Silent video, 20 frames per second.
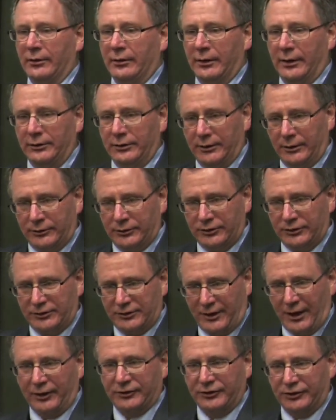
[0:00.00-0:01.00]
And she's
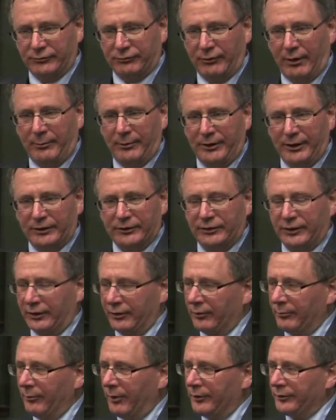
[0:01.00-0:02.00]
reminiscing
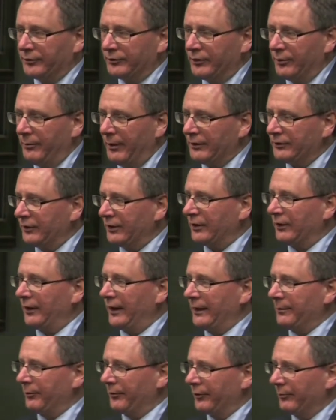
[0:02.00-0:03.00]
her mother's domestic
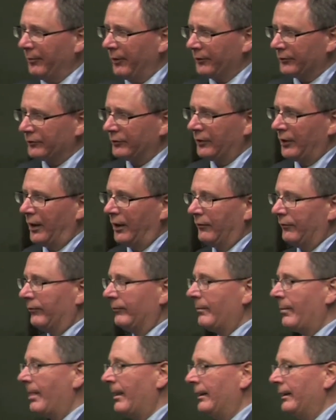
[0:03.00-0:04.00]
labor, her mother's love.
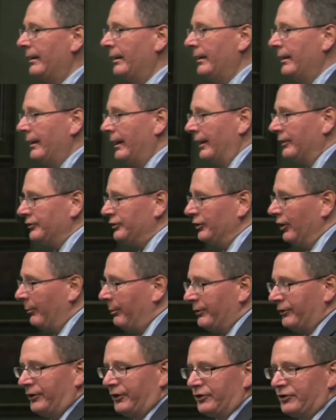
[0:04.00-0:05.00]
And she
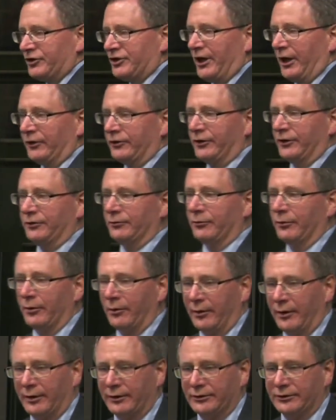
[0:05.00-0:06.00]
opens this chest of
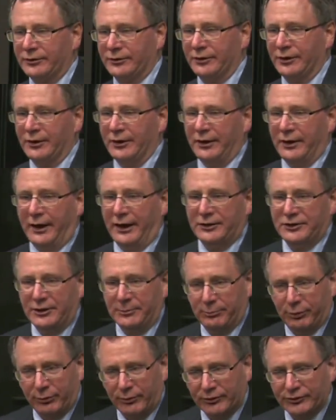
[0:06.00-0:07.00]
drawers and she
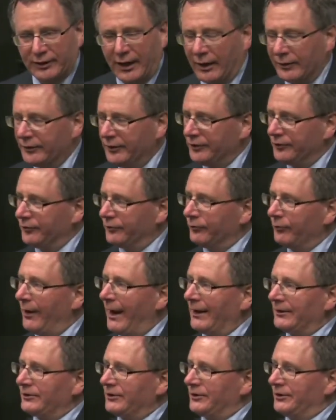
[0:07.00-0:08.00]
pulls out this
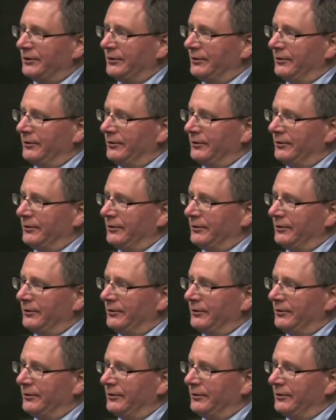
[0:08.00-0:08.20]
dress.